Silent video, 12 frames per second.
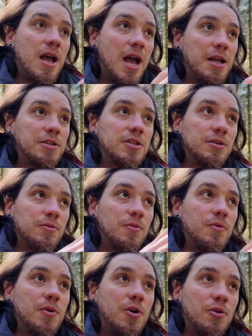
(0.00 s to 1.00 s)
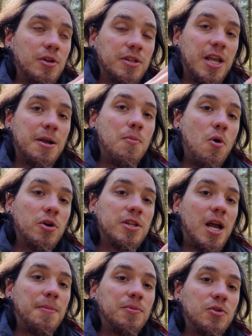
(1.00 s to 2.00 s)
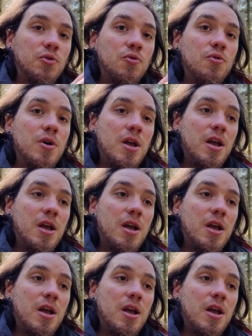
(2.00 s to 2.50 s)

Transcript: and we're gonna take more time to